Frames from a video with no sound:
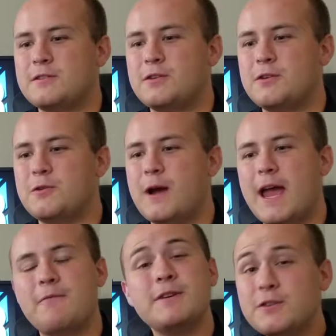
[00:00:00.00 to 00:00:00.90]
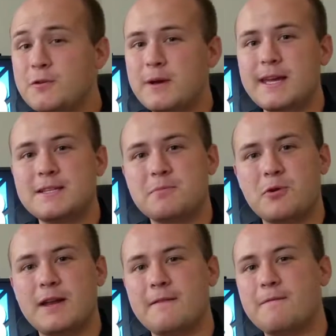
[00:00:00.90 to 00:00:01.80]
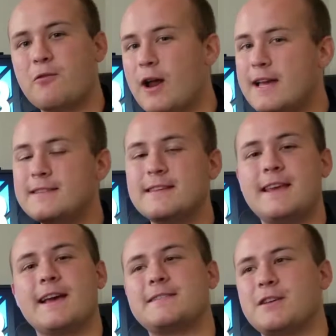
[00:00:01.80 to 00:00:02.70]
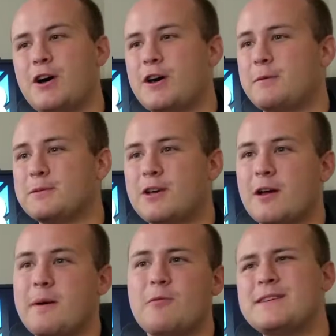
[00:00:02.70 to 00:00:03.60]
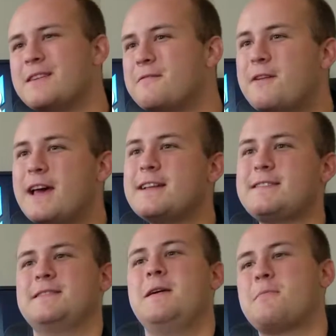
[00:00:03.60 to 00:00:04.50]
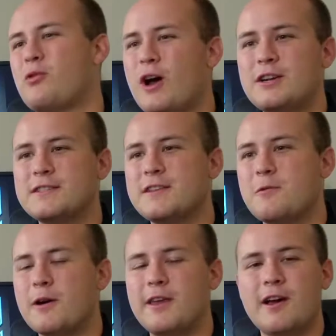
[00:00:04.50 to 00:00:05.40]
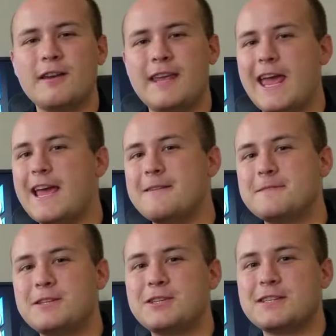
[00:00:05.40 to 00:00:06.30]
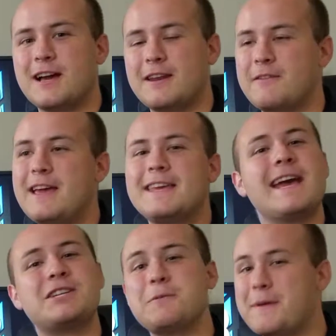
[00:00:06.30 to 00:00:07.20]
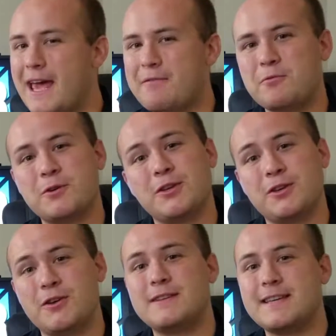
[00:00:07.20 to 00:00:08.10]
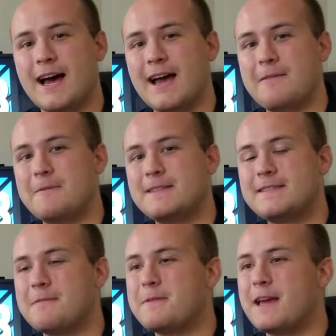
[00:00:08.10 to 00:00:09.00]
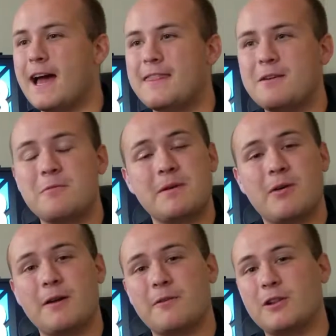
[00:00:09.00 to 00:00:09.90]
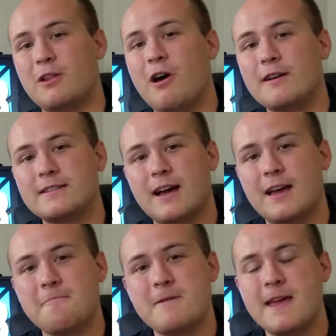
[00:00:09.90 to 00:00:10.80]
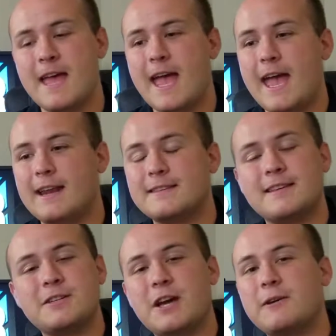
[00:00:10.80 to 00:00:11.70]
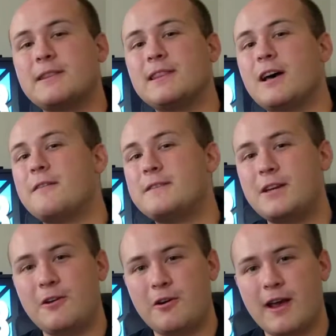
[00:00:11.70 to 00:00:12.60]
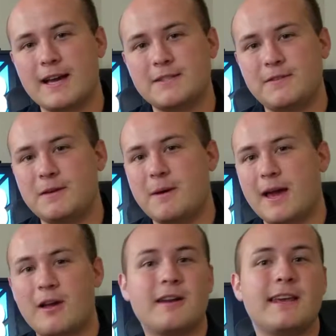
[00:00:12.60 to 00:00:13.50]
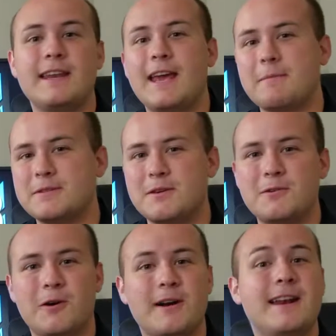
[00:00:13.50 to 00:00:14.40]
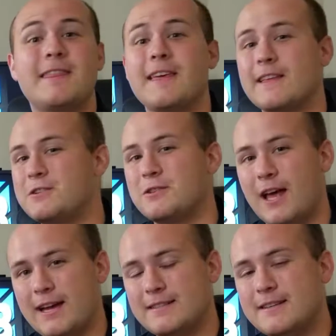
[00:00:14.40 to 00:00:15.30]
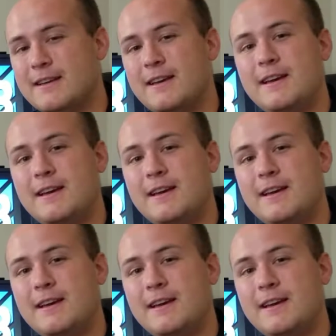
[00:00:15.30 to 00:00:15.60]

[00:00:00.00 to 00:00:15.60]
to every two weeks bring friends and guests on, and we'll talk about recent events, projects that are working on, games, and just kind of catch up and have a really good time. It's something I think will be running for a long time, and as such, I would love to hear your guys' feedback on any episode or anything that you liked.